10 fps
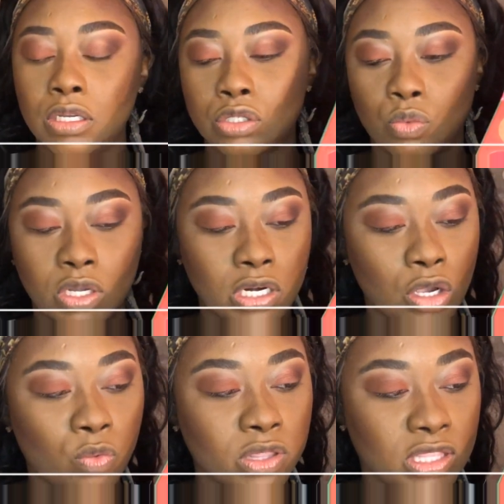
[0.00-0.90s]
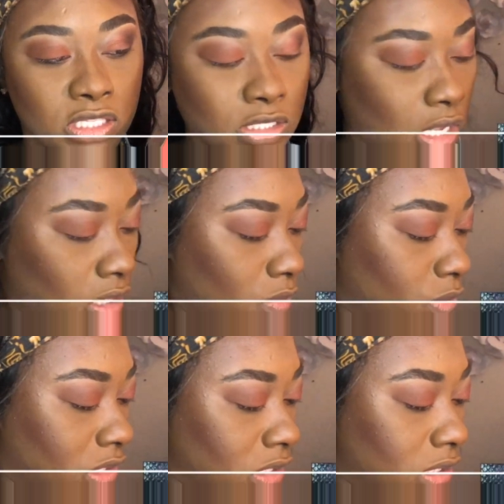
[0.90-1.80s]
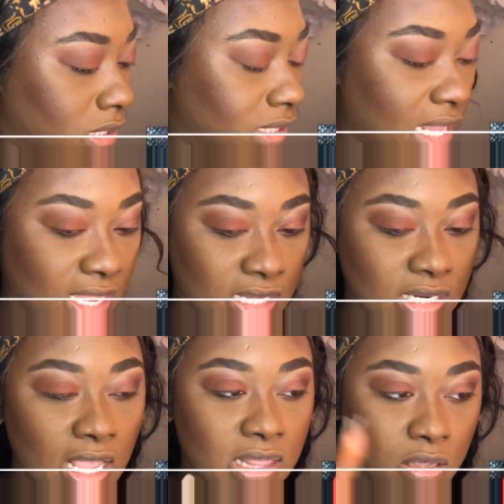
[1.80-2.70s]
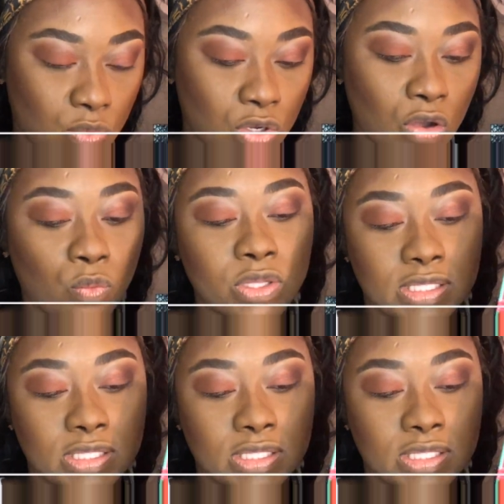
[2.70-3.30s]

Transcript: So we're gonna go with this color, which is the Zane, and then we'll go with